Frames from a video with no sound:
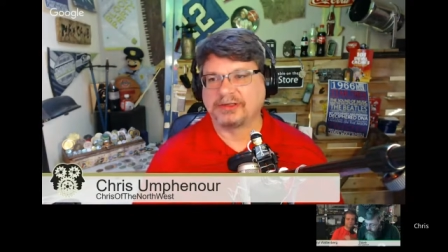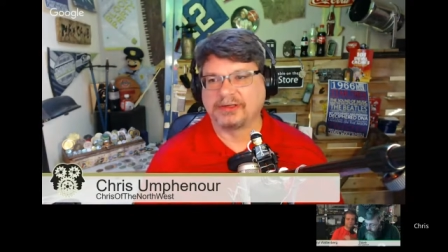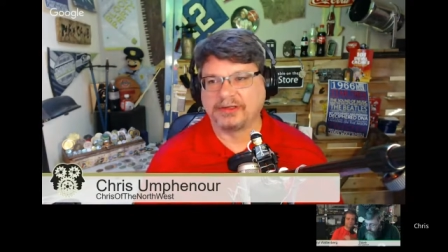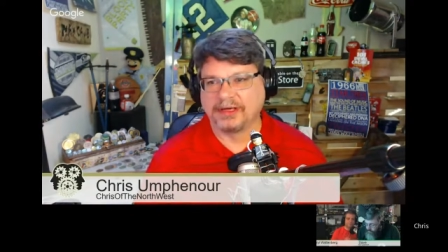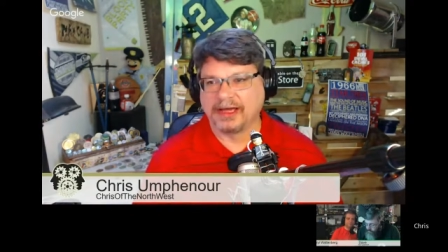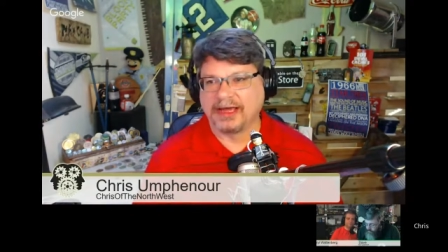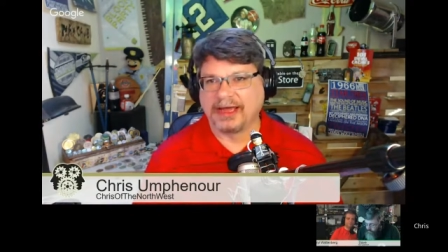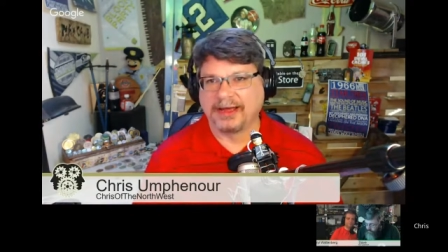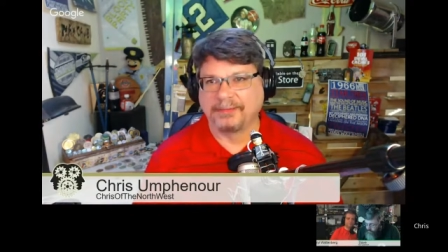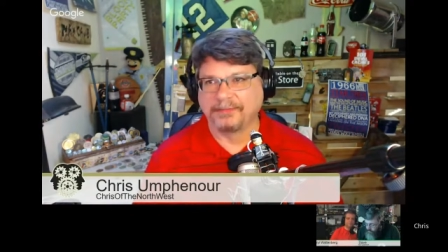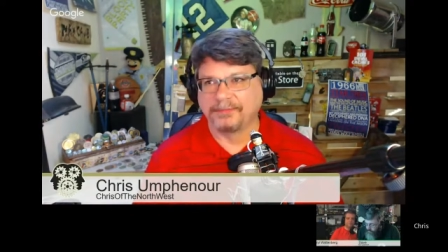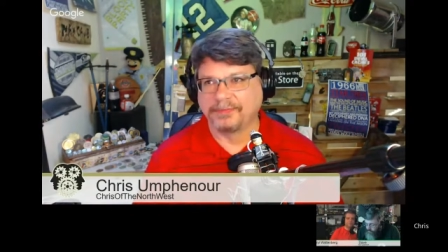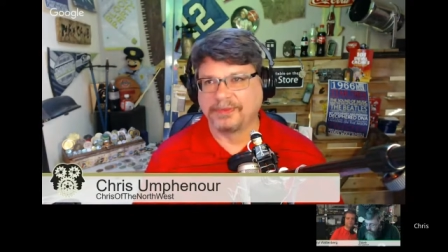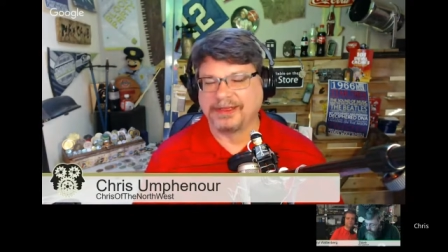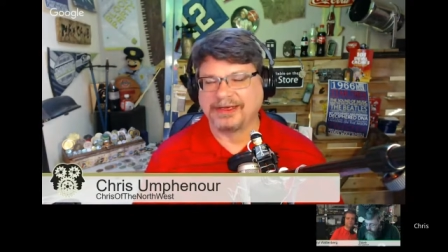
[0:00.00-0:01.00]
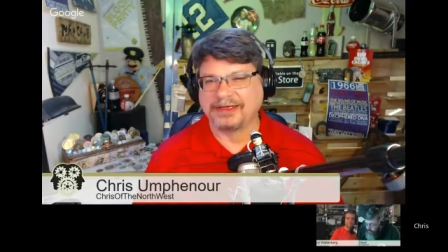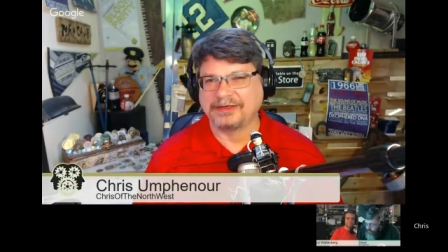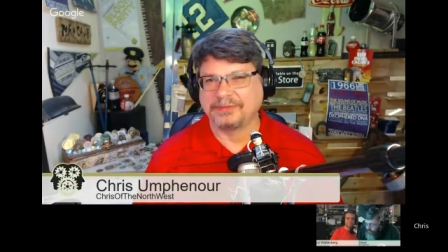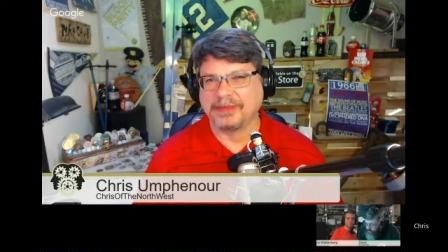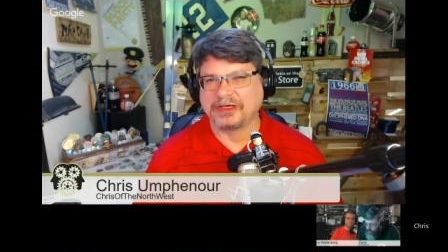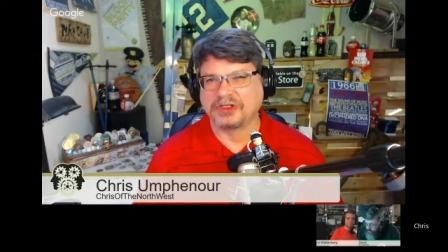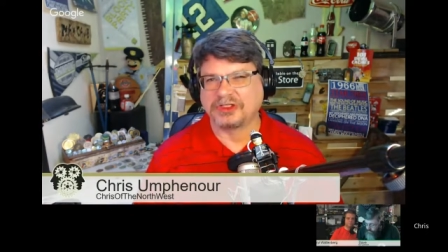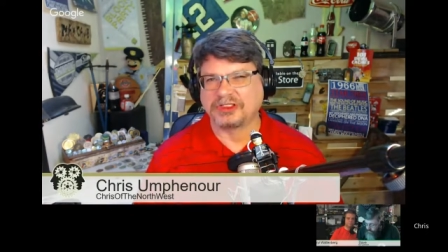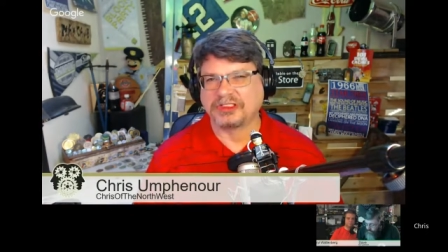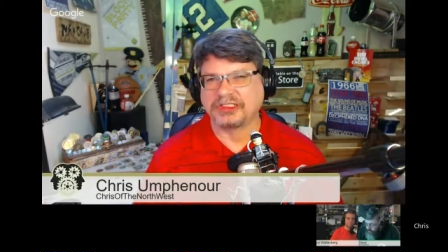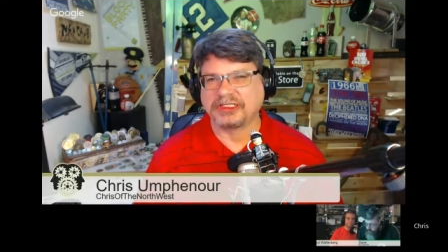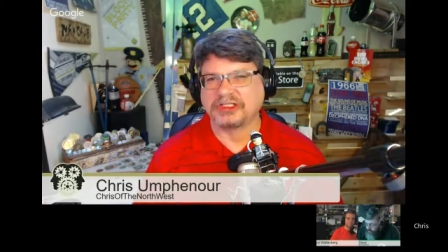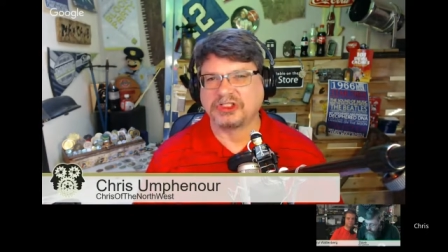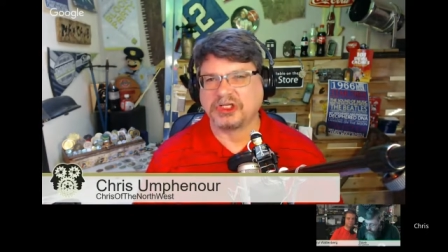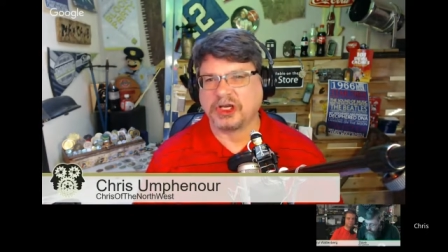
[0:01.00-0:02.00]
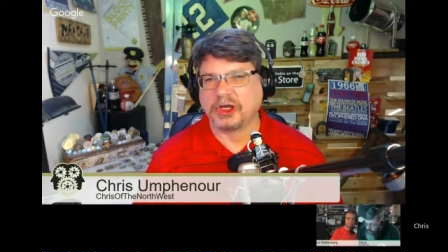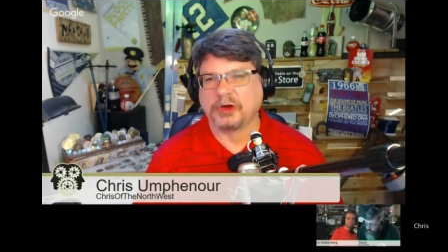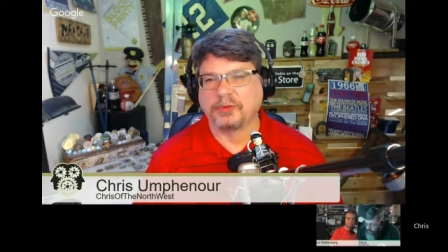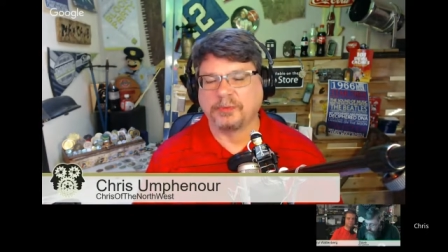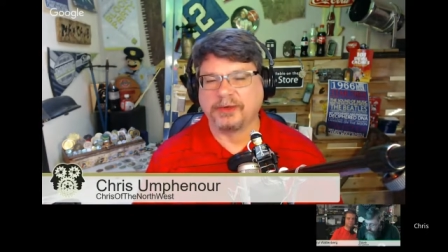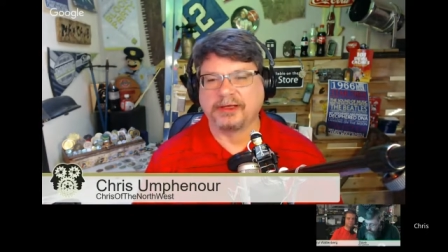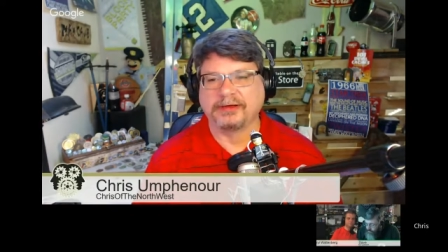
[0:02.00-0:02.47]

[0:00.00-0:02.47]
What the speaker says: They didn't mention CGO, but